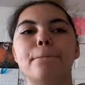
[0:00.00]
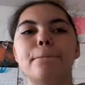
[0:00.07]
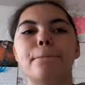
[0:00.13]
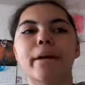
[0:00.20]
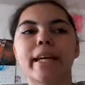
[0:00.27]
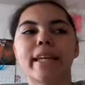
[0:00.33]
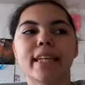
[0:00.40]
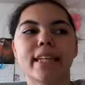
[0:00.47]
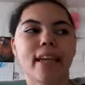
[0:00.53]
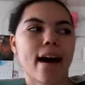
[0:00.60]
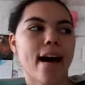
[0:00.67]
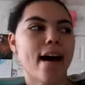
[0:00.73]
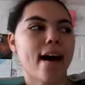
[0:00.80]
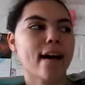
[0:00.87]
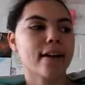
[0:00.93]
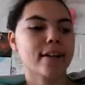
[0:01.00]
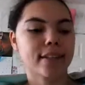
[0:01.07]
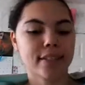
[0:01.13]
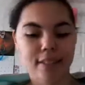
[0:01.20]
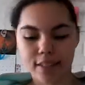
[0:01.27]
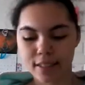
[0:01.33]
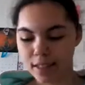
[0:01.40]
But yeah.
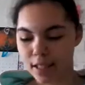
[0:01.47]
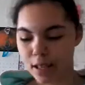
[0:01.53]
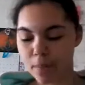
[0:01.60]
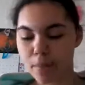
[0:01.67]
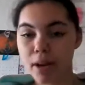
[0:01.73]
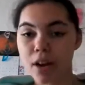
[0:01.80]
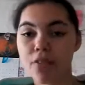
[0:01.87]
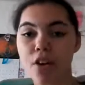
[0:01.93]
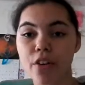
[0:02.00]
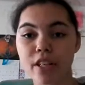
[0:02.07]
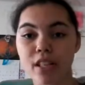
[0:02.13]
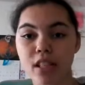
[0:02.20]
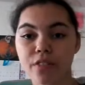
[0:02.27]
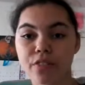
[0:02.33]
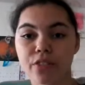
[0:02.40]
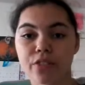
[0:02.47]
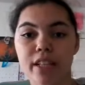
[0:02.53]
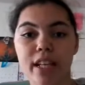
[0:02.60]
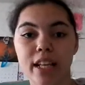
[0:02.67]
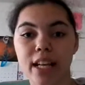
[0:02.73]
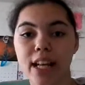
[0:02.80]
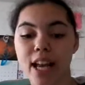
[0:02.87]
But I've always loved
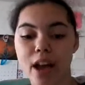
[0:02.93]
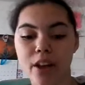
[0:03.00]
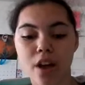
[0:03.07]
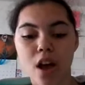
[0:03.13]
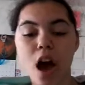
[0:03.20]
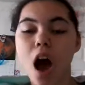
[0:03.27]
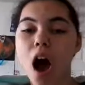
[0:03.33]
reading, and I